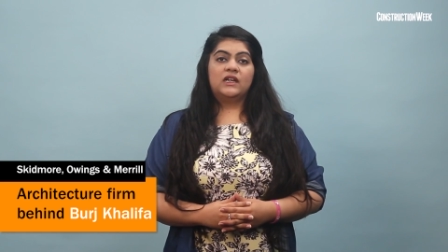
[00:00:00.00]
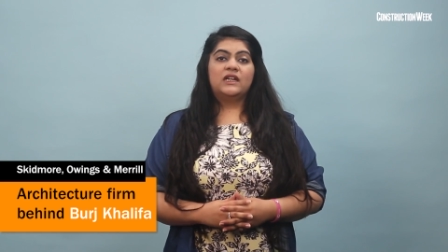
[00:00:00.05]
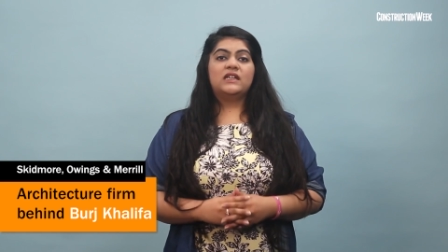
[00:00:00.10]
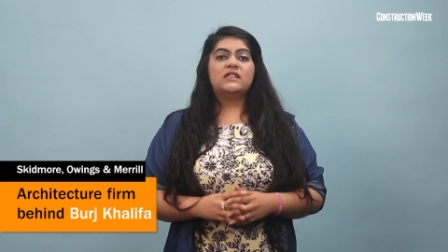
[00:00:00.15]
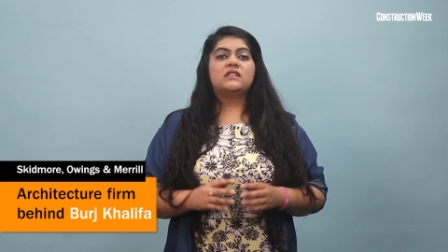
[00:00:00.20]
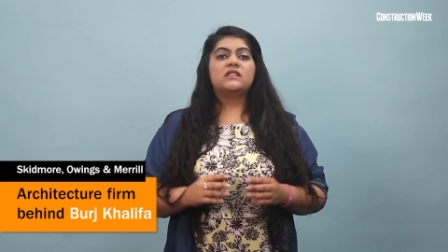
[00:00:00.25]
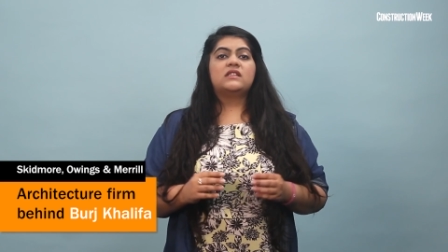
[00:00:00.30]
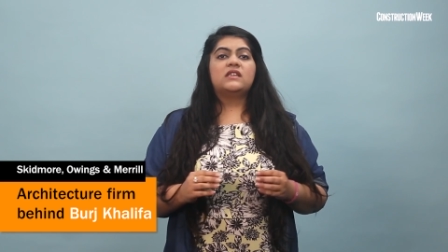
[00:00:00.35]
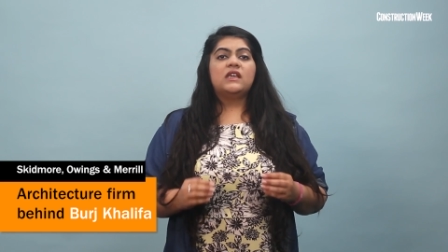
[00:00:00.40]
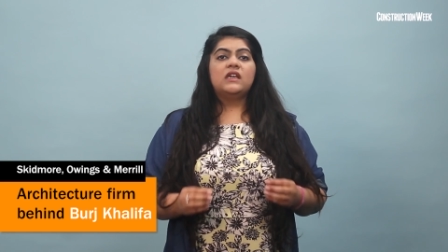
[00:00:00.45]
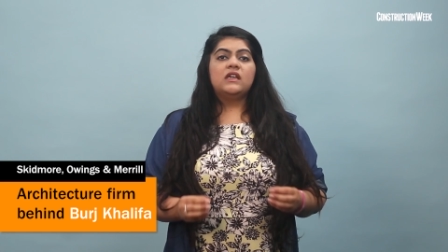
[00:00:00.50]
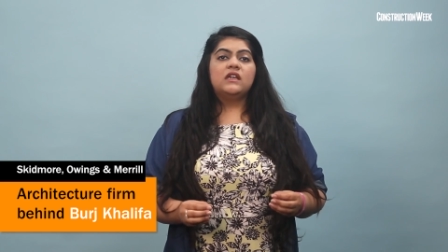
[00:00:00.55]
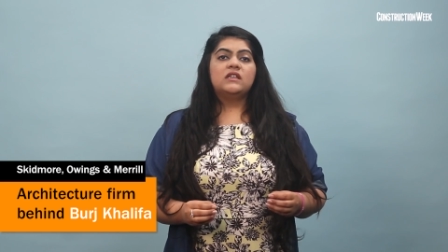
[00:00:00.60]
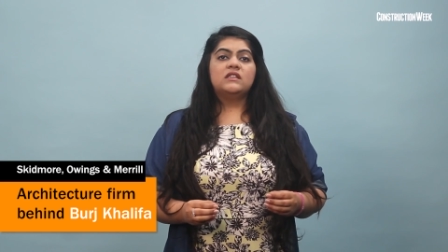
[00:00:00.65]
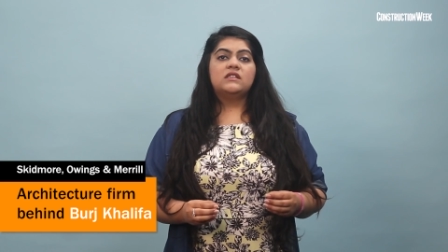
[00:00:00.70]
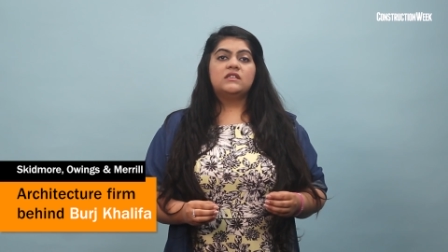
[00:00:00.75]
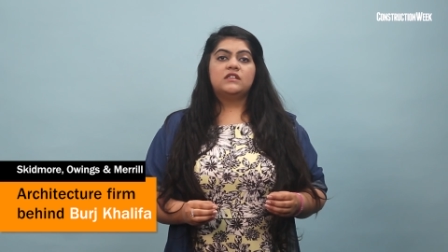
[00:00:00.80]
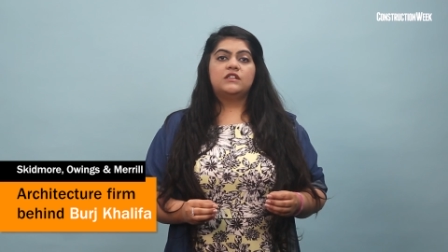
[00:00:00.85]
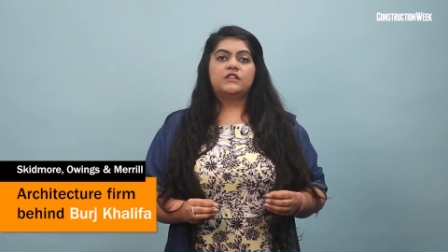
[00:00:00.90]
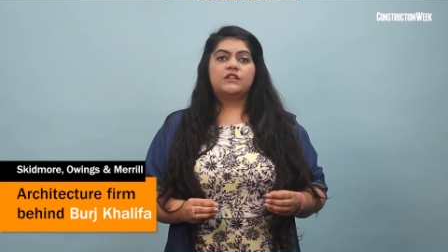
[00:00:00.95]
Its key
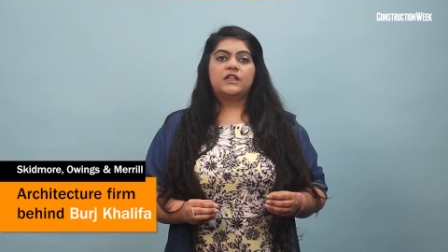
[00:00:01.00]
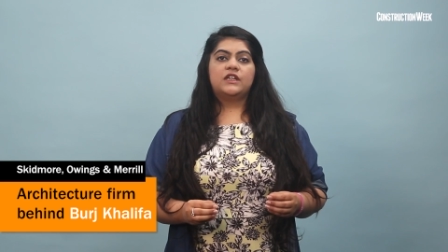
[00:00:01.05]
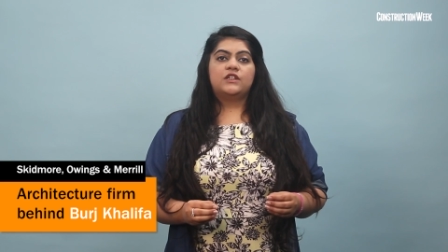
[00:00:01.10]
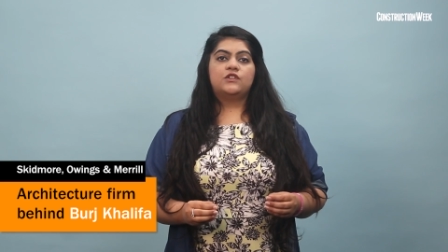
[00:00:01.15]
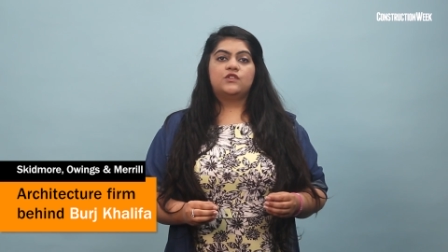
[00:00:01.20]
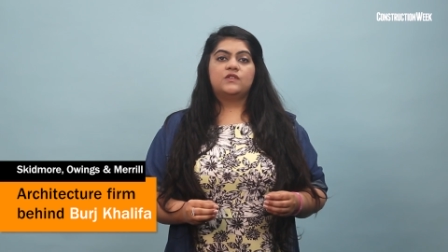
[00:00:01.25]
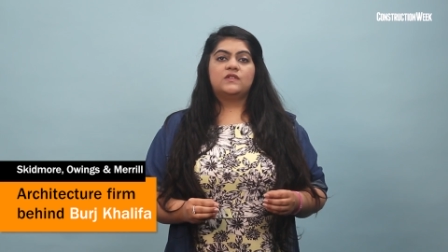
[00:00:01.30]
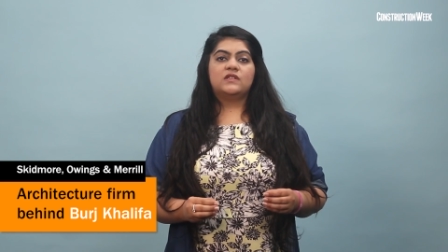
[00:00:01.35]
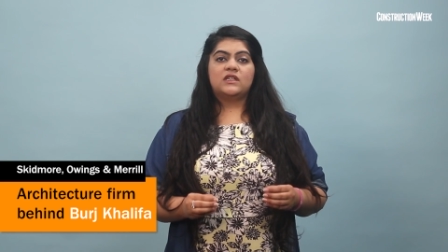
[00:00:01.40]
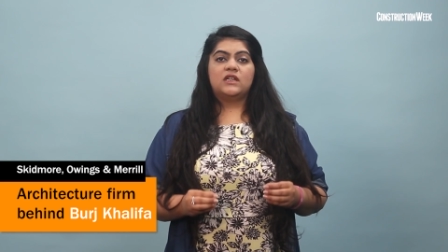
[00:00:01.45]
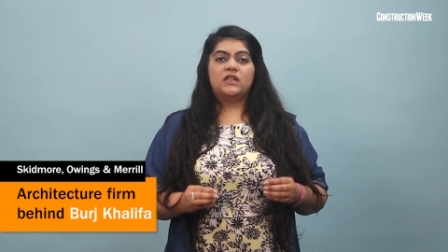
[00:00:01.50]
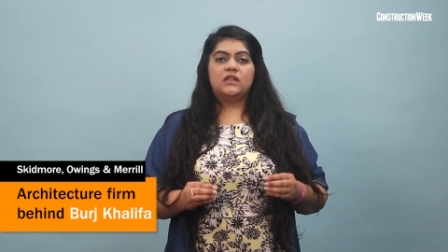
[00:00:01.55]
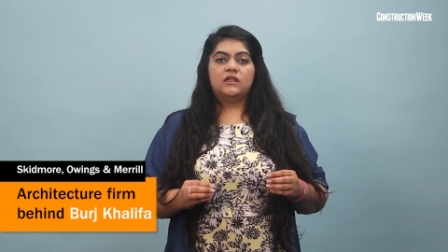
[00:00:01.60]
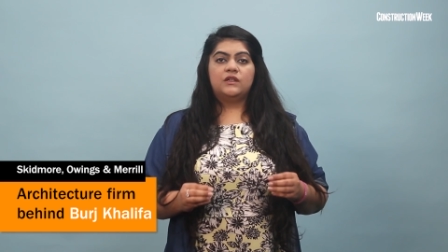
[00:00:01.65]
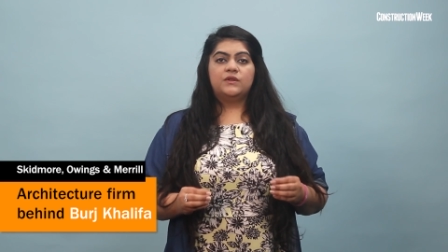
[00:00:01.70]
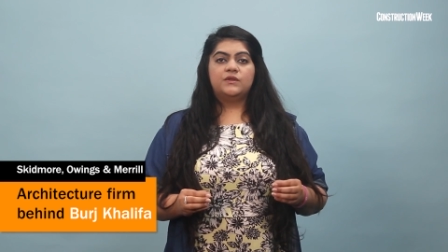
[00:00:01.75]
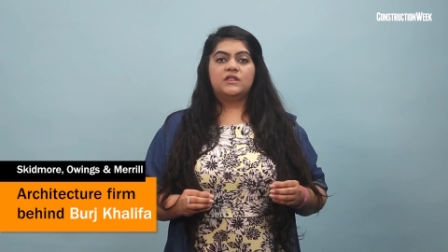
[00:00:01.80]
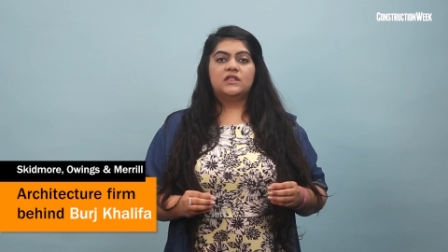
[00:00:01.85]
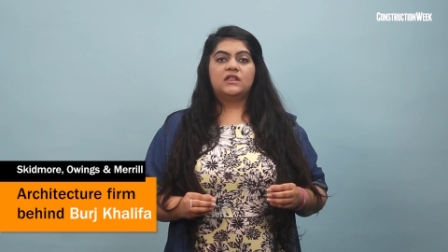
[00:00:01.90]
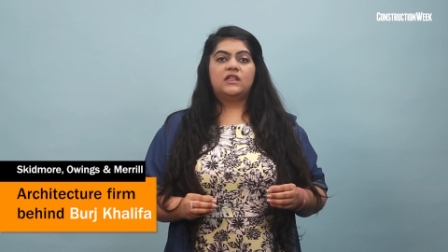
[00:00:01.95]
considerations
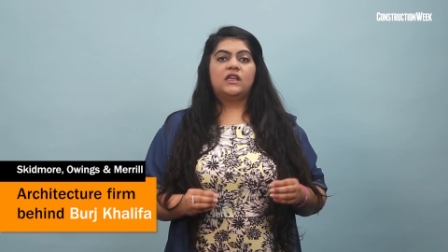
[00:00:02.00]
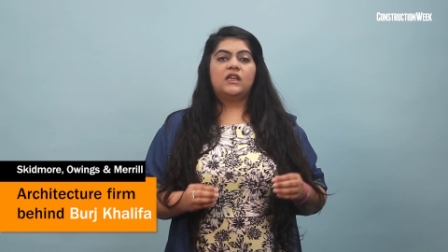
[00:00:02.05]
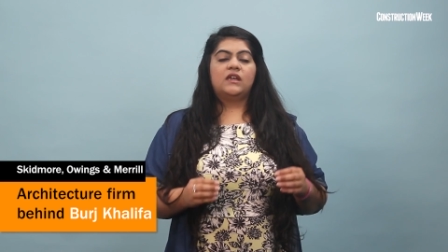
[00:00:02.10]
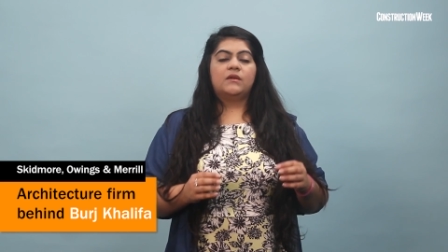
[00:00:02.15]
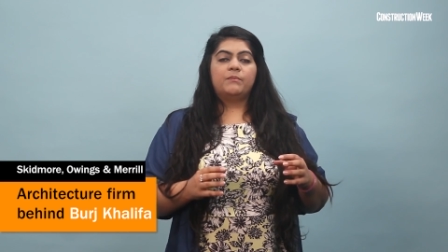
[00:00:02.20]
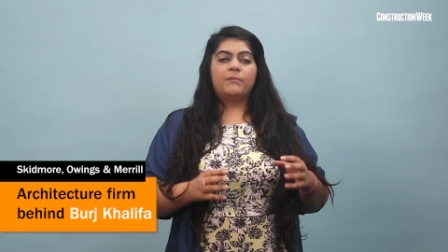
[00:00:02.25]
included the